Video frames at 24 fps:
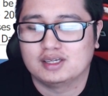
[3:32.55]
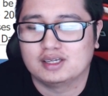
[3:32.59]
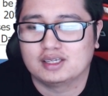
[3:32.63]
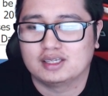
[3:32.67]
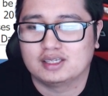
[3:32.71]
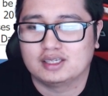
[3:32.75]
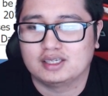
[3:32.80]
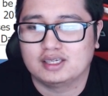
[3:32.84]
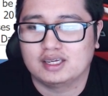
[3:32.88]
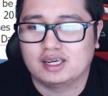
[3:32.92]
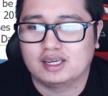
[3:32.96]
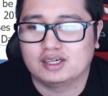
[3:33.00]

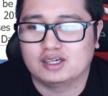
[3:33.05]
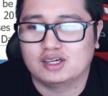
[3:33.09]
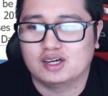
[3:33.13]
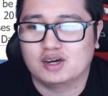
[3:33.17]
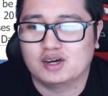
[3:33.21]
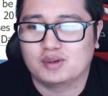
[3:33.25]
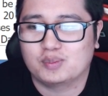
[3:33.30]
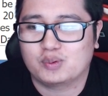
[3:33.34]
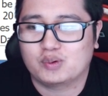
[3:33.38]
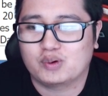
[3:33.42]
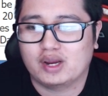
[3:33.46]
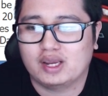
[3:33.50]
get it
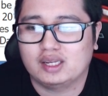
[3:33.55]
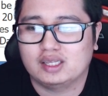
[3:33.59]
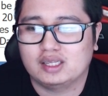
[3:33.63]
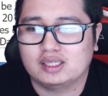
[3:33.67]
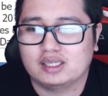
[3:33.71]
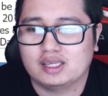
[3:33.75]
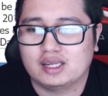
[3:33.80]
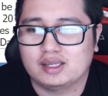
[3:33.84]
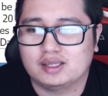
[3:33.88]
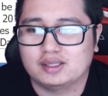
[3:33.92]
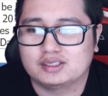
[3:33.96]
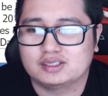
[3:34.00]
upgraded
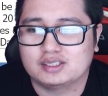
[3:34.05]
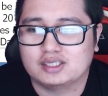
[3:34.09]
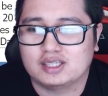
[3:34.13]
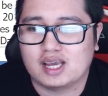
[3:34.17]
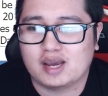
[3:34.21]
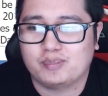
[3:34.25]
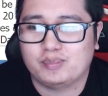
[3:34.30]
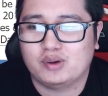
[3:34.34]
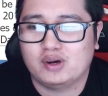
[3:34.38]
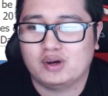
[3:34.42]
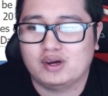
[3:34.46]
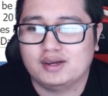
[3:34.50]
and
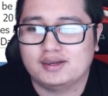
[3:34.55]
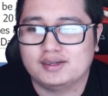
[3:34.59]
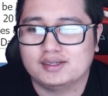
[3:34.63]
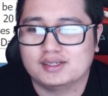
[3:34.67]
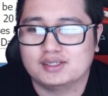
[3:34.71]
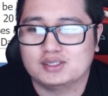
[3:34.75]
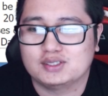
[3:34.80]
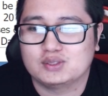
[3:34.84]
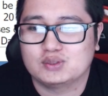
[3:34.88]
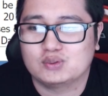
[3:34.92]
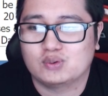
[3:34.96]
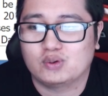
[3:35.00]
slap on a
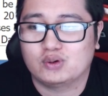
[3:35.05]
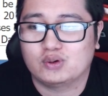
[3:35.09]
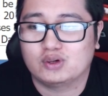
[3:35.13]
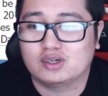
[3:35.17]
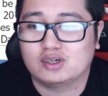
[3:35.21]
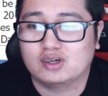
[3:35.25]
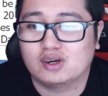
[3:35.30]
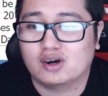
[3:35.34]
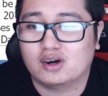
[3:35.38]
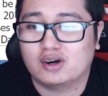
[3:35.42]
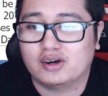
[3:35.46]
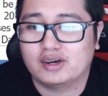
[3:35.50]
sword
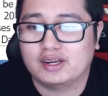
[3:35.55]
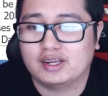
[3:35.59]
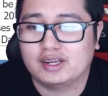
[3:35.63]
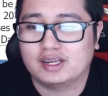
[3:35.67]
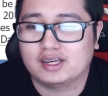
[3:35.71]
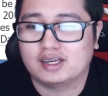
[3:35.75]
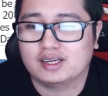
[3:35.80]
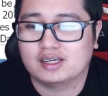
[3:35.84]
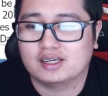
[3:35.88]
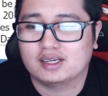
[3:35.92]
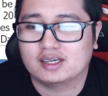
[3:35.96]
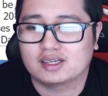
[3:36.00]

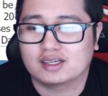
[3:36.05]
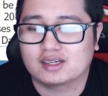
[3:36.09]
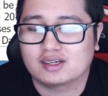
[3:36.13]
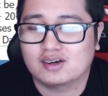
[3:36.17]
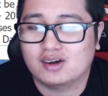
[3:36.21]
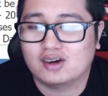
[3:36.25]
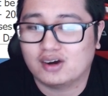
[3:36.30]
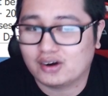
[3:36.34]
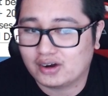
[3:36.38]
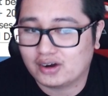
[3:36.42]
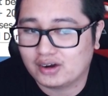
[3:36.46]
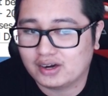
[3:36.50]
guardian
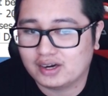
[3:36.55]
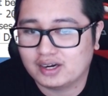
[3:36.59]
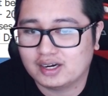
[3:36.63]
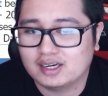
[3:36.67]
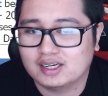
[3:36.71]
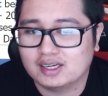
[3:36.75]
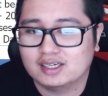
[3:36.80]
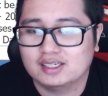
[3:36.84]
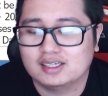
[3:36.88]
card,